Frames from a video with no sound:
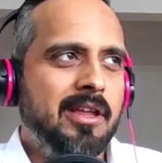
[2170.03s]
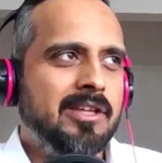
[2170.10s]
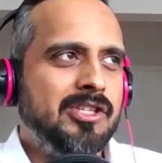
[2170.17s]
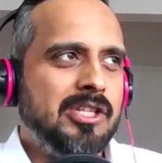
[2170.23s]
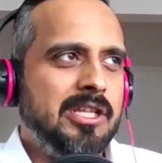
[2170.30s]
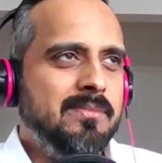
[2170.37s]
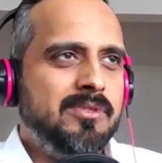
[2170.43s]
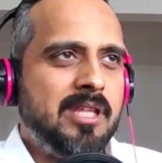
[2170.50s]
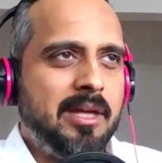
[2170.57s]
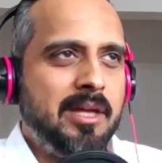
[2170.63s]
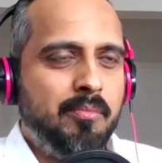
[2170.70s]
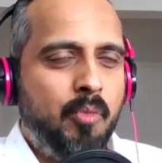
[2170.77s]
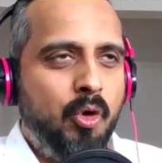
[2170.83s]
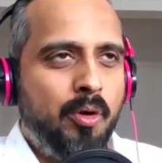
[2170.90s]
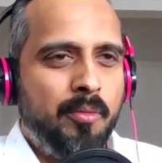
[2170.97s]
it seems like
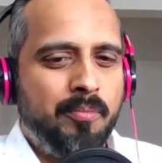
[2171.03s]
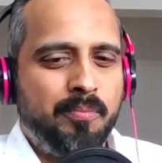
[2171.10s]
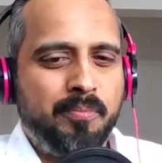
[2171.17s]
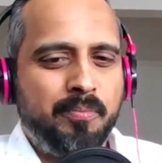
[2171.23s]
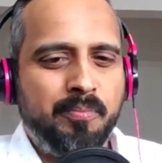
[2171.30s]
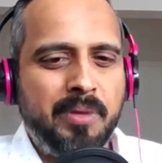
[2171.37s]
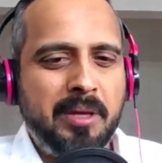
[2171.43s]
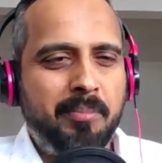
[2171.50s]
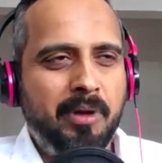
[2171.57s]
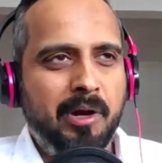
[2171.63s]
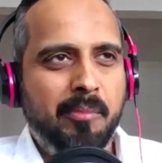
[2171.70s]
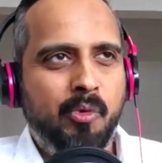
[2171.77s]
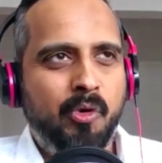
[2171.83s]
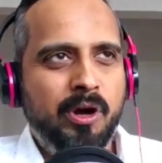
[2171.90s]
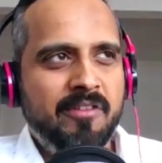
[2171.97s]
people are
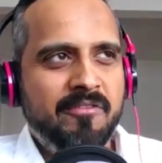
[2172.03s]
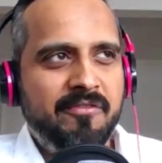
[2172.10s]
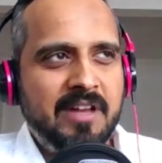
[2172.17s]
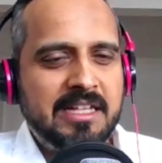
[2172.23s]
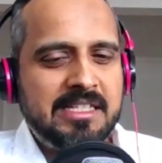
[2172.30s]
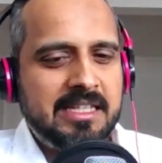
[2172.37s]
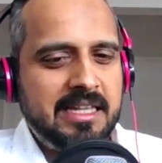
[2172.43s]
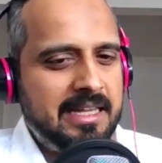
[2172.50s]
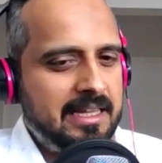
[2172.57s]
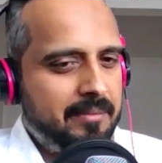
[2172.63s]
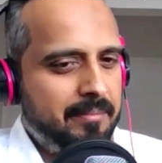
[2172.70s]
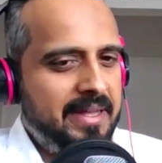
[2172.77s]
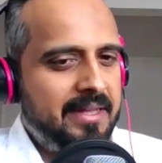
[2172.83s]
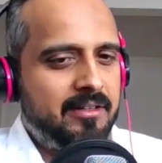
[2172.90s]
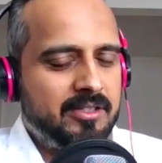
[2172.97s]
more invested in the
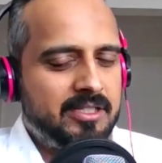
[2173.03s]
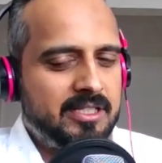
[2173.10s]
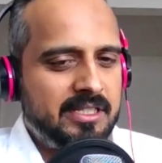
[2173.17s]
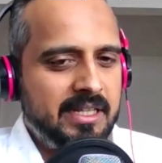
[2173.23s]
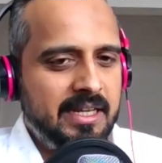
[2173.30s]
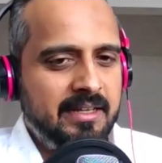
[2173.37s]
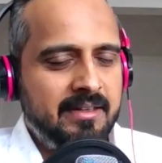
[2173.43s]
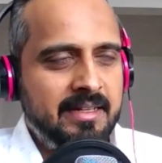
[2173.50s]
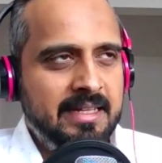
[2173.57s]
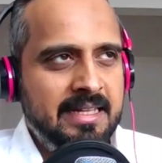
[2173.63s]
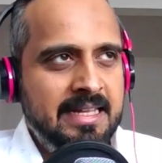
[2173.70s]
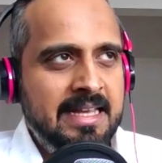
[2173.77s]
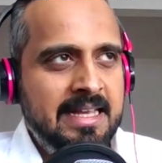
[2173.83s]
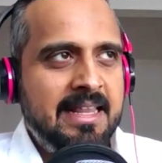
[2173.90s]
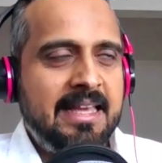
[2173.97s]
mental state.
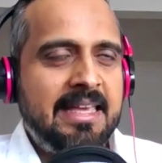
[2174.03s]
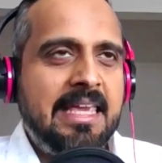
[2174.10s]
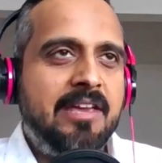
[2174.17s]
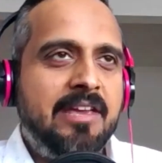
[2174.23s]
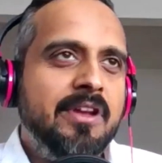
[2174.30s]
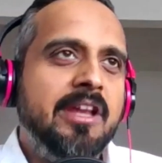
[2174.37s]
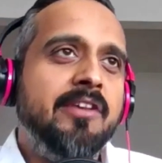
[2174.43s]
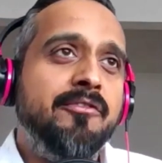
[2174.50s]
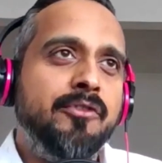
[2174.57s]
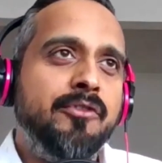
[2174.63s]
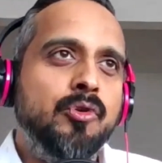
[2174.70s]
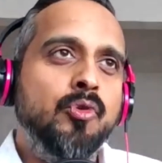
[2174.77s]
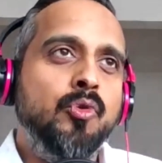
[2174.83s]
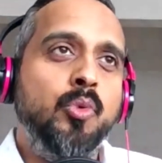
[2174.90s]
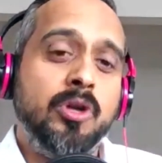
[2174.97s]
Like even if
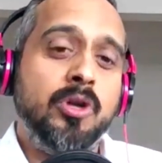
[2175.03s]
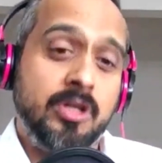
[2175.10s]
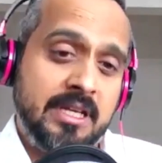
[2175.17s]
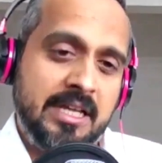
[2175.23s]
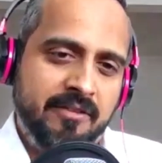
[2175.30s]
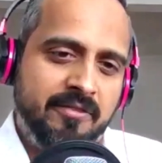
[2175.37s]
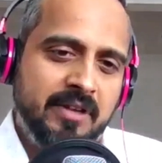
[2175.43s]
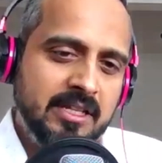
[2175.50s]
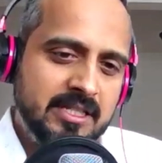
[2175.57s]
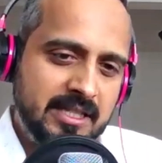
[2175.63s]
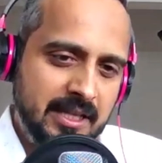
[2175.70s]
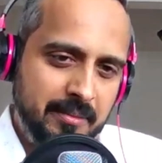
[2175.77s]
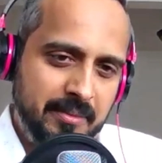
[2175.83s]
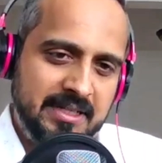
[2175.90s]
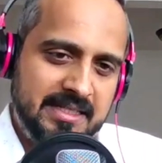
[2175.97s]
you were to convince
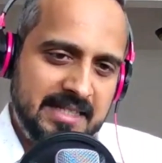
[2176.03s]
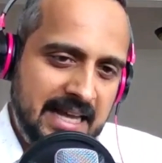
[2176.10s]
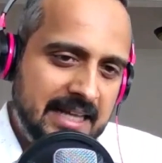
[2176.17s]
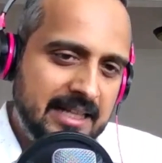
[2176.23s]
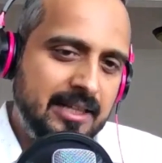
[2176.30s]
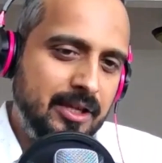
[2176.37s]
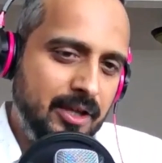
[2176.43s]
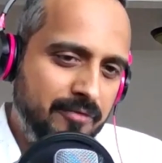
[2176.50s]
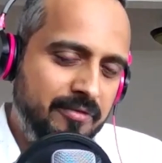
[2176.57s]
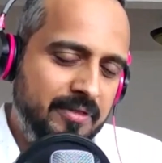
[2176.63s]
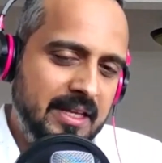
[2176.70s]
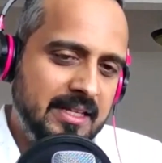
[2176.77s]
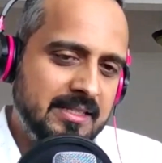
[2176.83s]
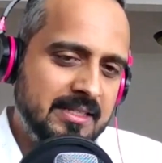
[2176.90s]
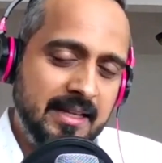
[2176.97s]
them exactly of
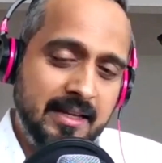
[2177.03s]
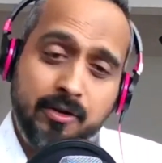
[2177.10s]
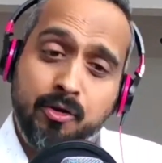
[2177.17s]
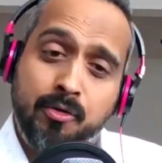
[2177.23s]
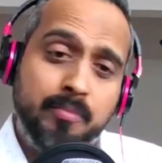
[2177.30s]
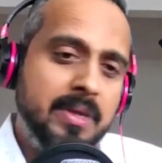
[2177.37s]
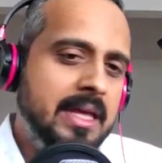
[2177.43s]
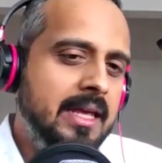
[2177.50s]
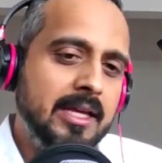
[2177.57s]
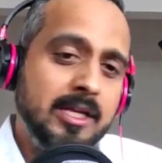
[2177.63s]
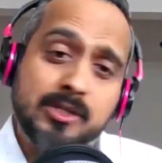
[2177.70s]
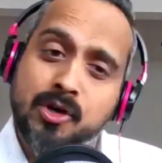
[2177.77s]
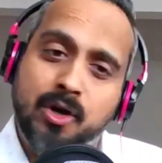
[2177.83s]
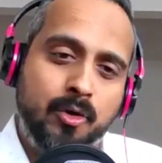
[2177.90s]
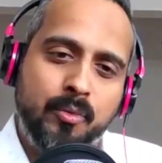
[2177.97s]
this, that your being
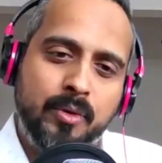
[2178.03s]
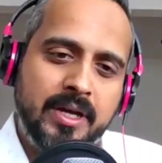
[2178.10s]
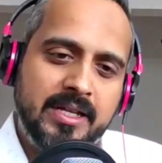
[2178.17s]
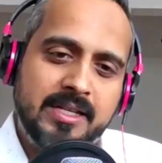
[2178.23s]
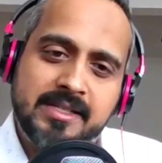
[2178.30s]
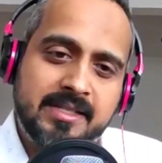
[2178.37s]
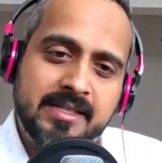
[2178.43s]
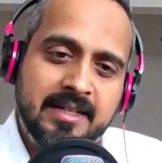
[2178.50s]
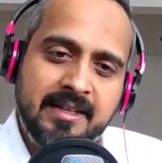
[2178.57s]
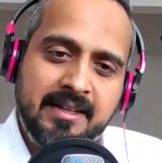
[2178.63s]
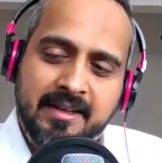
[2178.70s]
is always